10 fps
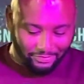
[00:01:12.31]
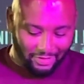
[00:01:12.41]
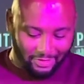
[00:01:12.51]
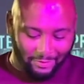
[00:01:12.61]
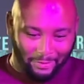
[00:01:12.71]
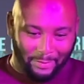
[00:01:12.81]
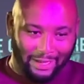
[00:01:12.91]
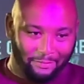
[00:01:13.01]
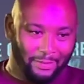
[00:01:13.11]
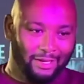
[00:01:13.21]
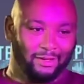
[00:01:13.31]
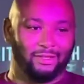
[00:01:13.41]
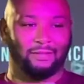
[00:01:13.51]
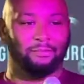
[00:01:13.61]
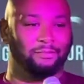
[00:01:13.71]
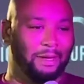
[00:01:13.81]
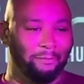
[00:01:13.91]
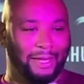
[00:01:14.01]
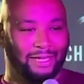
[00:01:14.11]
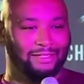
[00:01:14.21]
about my
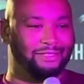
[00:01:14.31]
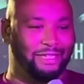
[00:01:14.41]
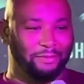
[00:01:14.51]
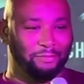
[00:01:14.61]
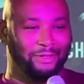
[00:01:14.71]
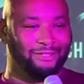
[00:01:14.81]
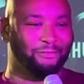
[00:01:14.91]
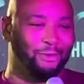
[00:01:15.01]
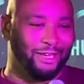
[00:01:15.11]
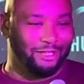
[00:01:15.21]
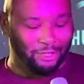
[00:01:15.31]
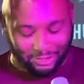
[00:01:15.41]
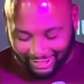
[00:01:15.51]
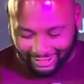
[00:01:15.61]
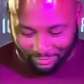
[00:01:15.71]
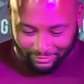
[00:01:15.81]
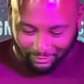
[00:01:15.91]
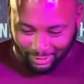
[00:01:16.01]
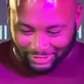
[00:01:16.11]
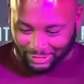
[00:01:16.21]
mindset and what I look like
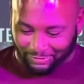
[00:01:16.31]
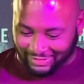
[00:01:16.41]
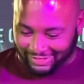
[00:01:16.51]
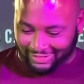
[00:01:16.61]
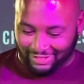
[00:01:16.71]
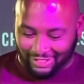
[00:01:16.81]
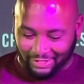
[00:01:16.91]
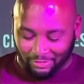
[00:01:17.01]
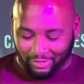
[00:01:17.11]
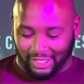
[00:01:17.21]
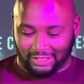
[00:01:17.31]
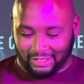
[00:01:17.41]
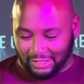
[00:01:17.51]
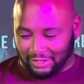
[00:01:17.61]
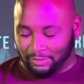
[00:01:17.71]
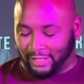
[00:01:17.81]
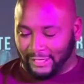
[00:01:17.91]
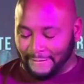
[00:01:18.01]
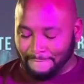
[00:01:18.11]
before service when I teach, but